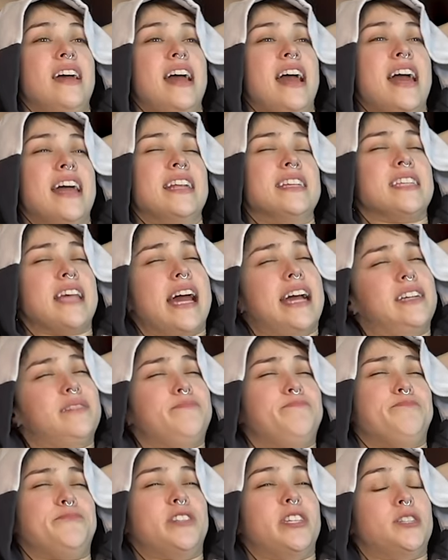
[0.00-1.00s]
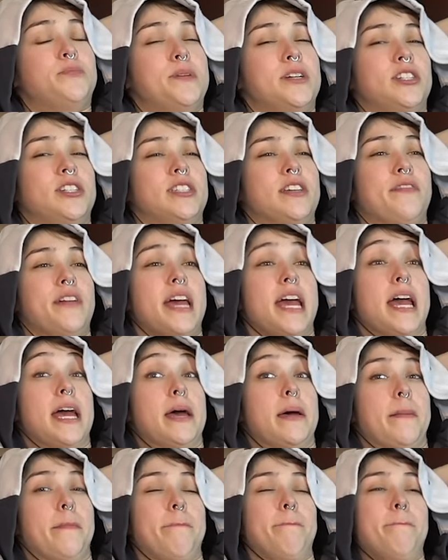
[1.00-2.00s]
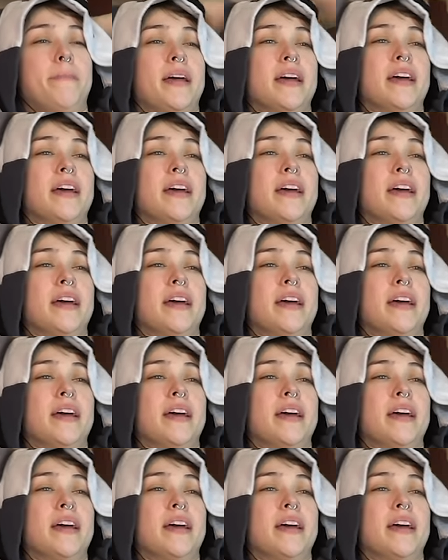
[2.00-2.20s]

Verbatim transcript: and is like suspicious of him.